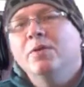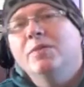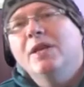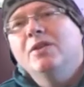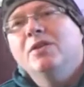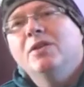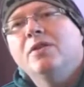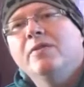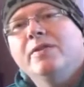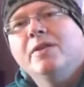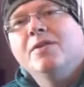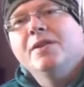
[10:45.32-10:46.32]
Terminator 2
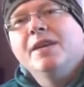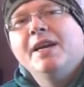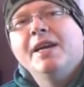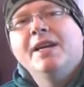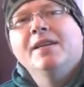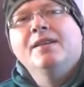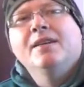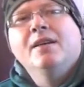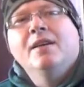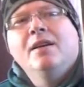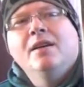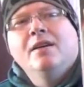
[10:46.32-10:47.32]
The Arcade,
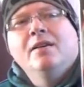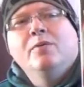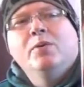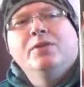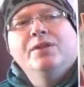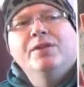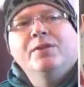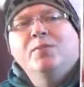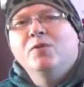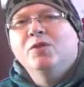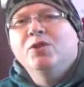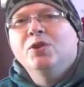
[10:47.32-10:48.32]
which is
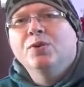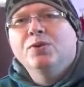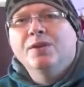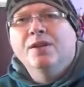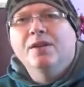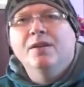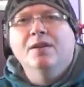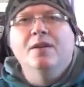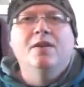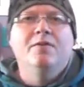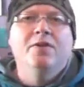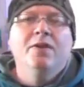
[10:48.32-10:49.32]
more of a shooter.
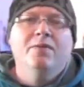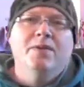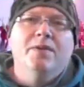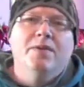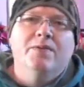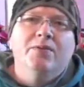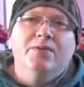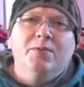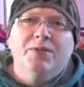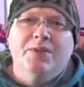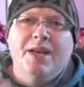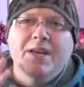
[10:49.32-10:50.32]
Uh, have you got the, the
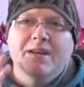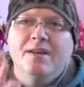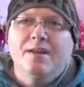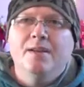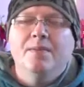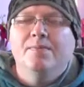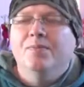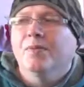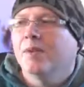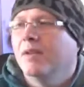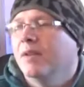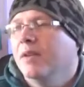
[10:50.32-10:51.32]
Sega
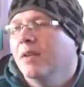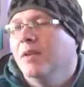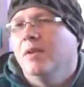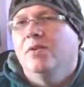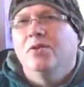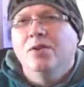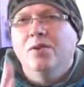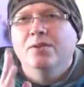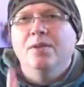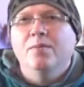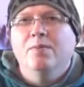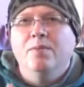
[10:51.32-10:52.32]

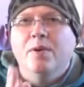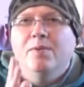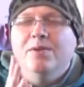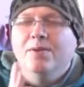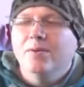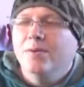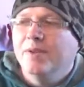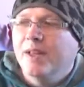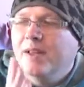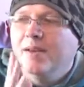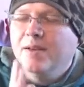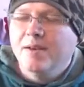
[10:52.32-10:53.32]
shooter, whatever it's called
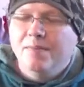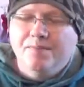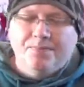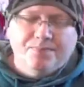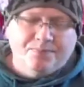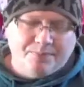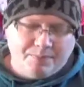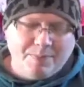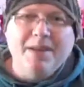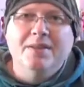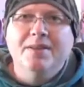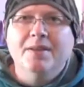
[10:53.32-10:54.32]
again? Um,
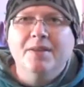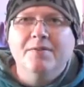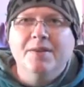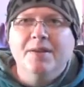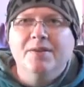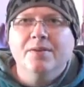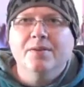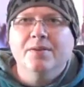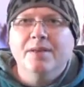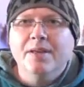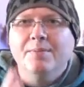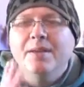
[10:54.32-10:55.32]
Menacer, I think it's called the
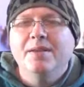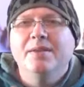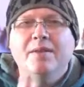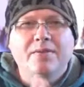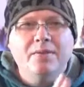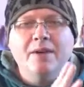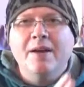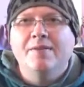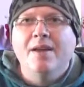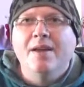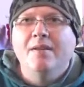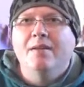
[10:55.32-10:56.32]
Sega Menacer. I do have
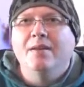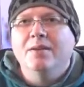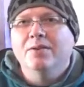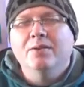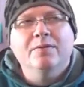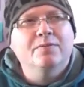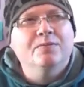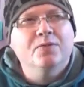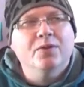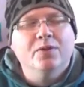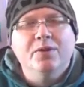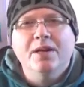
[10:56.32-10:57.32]
that. I sh
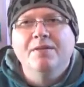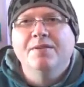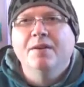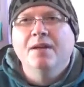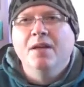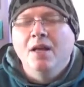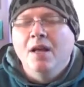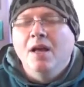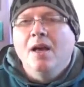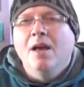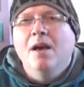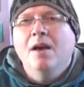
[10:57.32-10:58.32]
should have got that really.
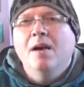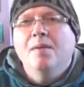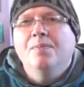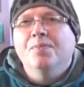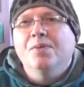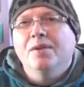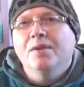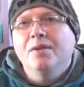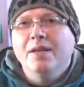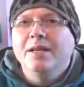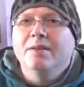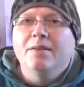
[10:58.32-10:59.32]
Um, you
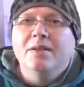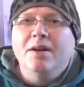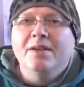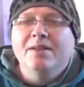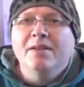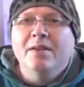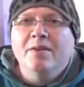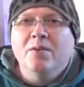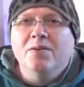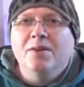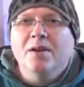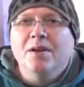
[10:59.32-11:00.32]
need, i you use a